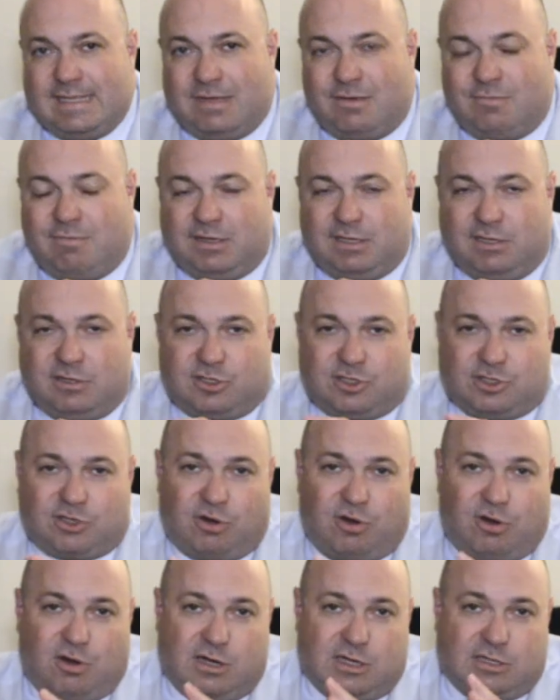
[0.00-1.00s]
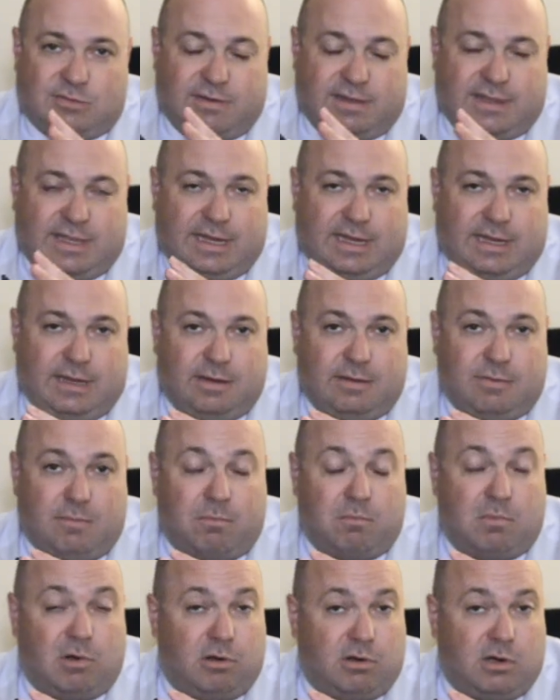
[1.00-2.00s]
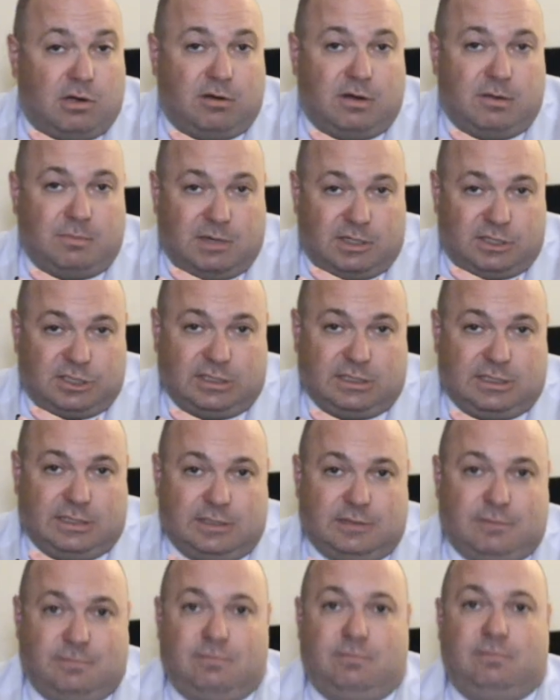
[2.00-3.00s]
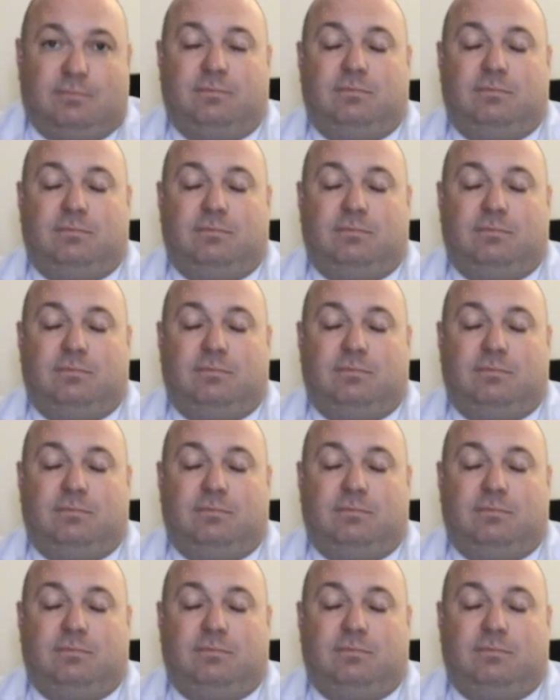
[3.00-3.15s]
When you're charged with a murder in Michigan,